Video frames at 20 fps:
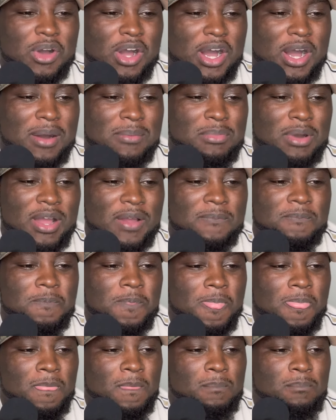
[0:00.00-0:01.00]
Um, but
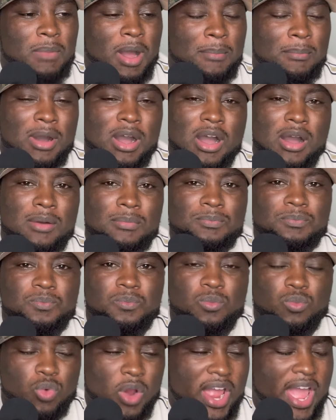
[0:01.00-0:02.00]
my mom,
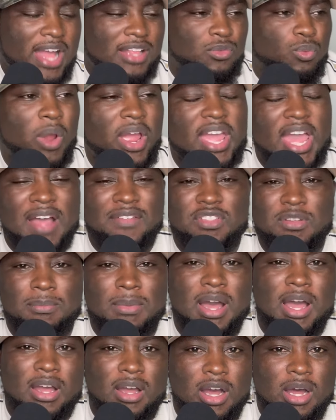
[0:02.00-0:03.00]
right after right after
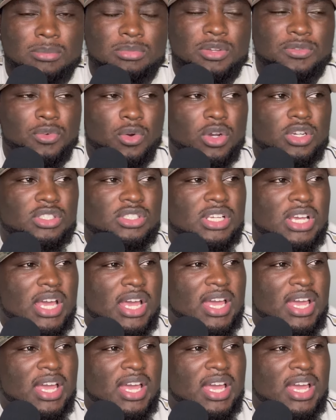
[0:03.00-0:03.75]
my um divorce,